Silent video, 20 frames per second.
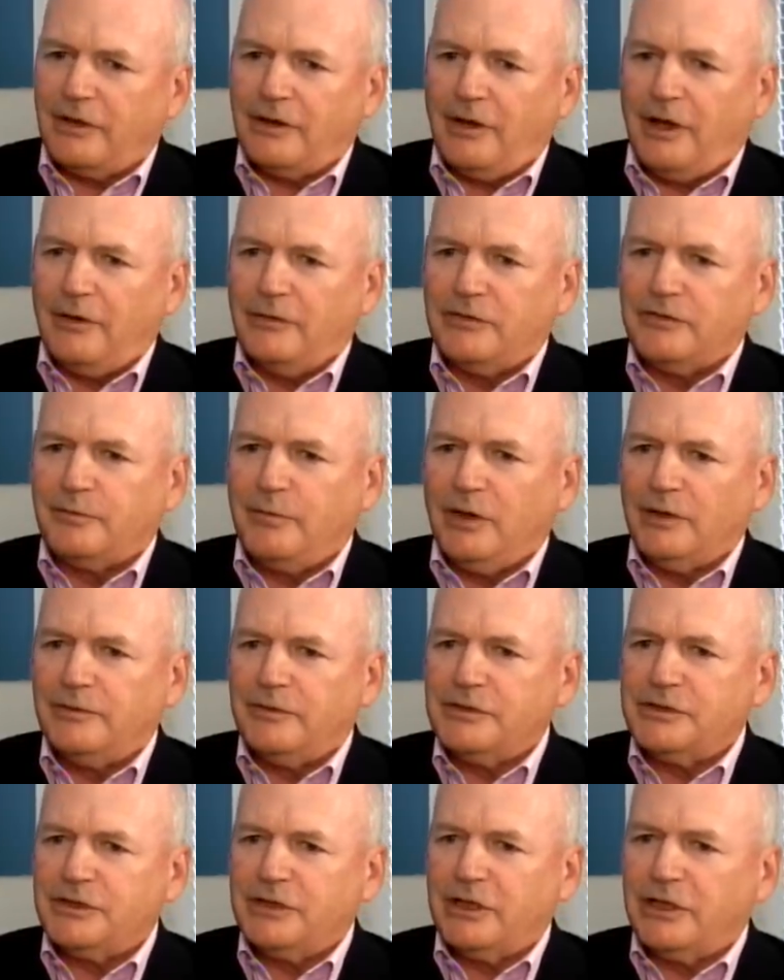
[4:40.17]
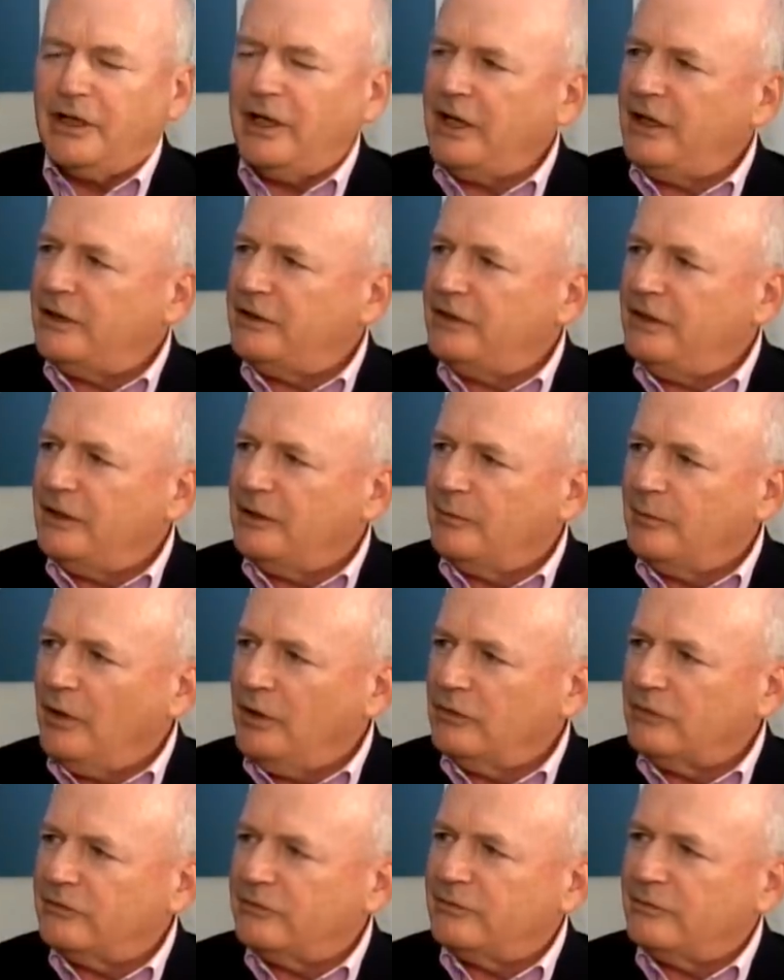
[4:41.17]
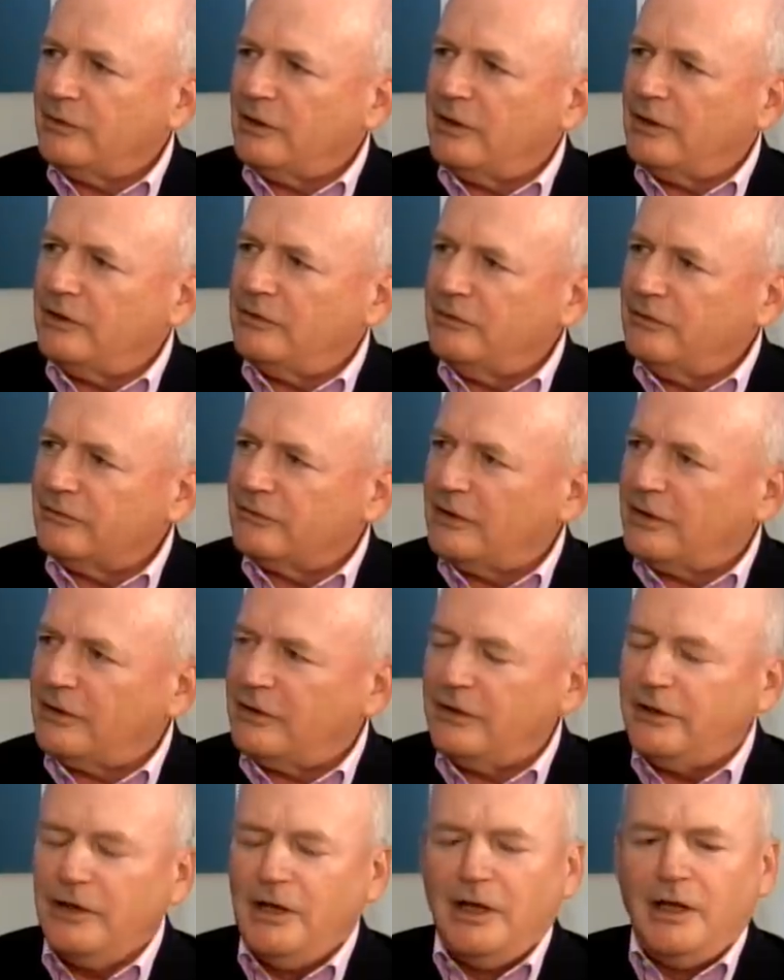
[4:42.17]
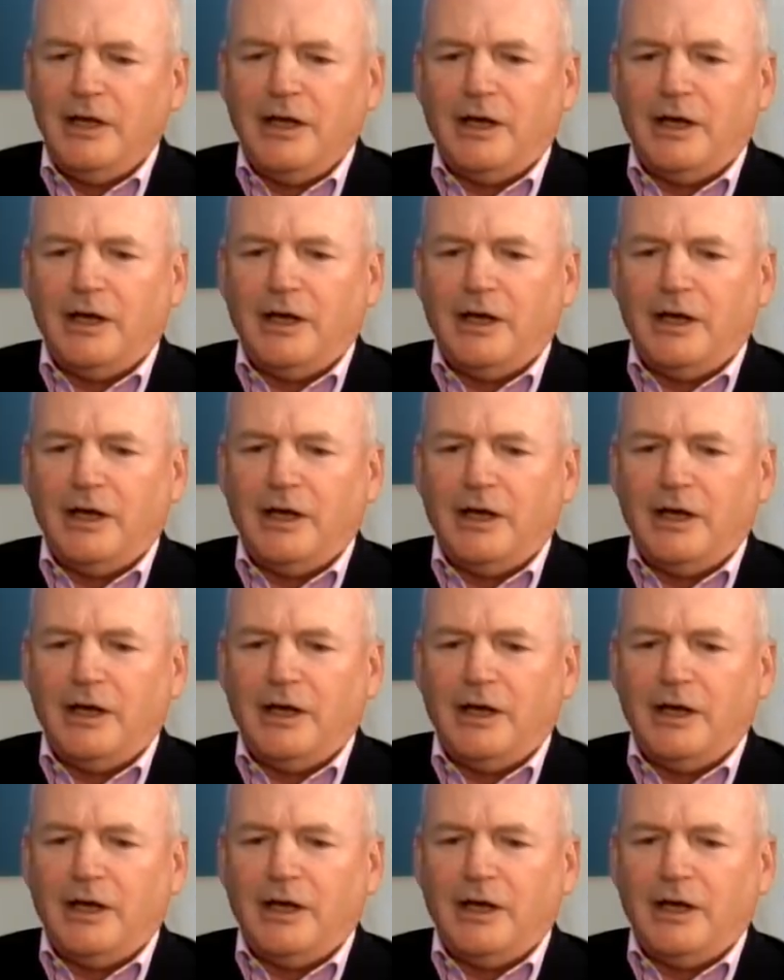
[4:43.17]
I, I was publishing an antique boats newsletter.